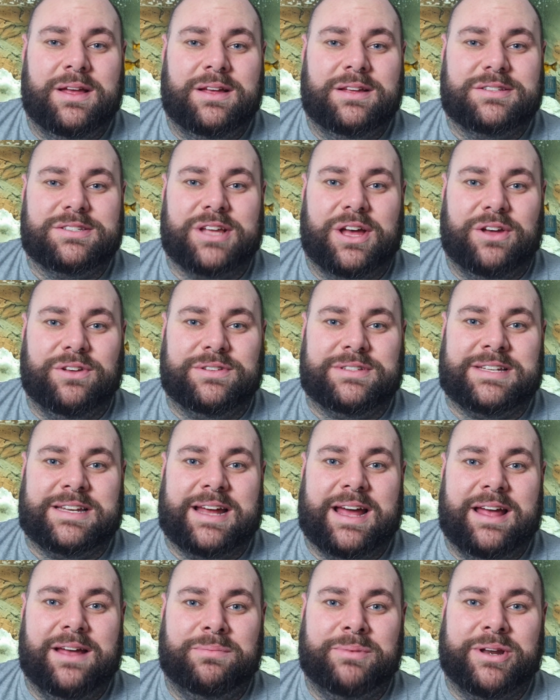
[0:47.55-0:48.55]
So
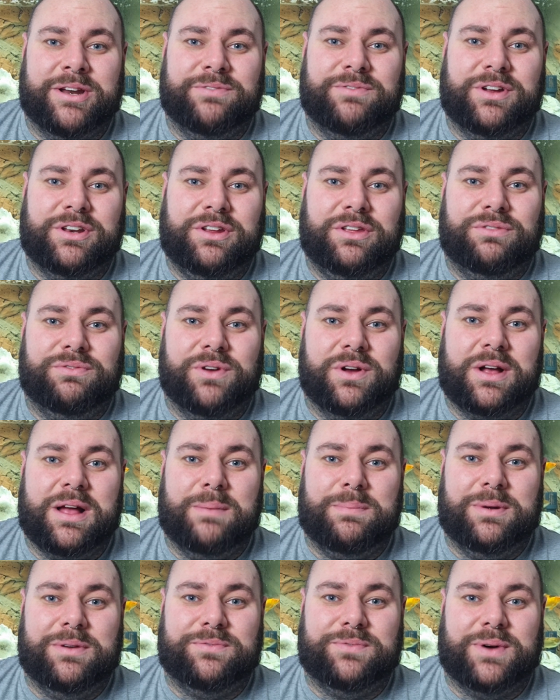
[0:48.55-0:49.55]
today I'm going to run you through a
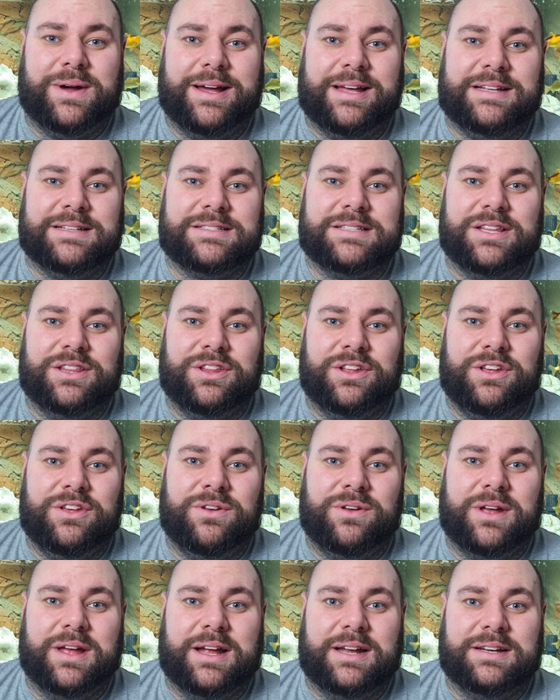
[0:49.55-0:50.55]
couple of ways that you
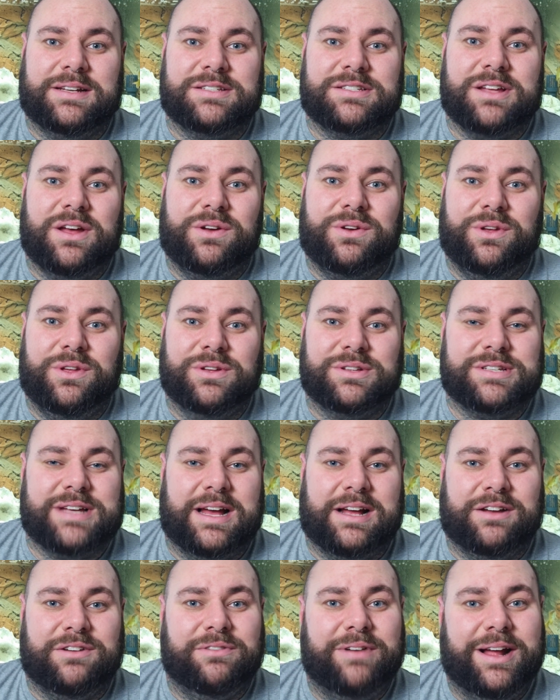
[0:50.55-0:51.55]
can cycle your
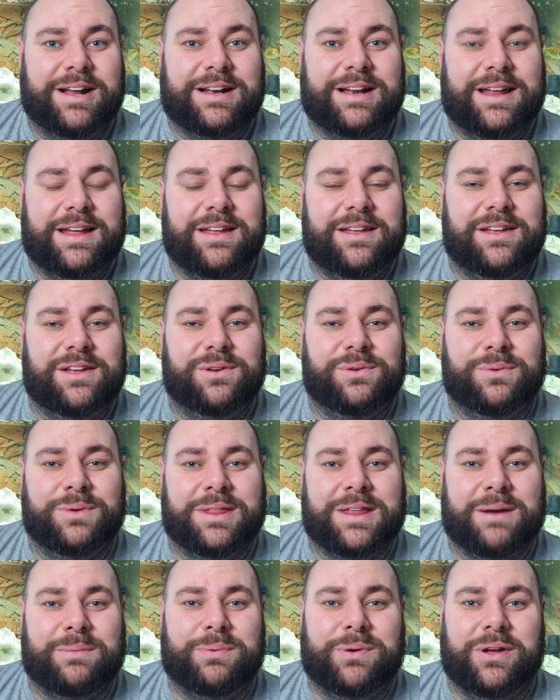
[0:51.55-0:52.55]
tank correctly
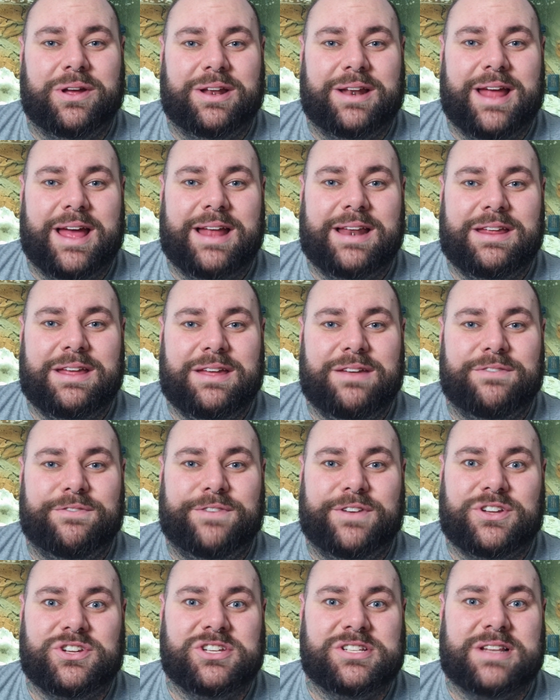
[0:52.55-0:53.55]
without putting any
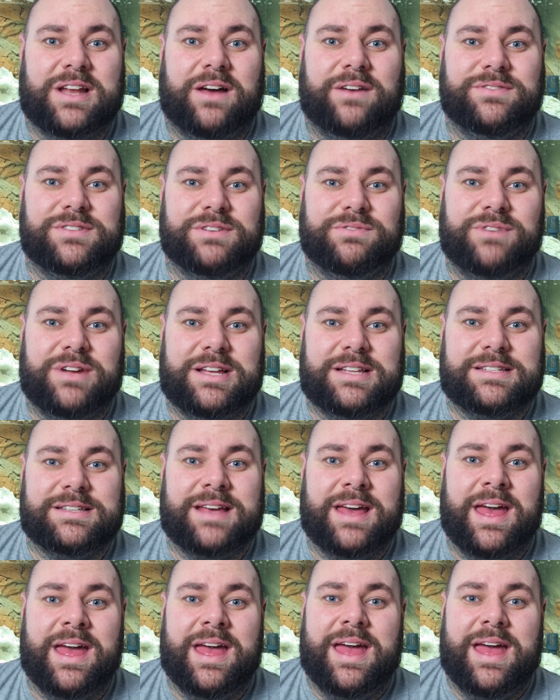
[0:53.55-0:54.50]
fish's lives at risk.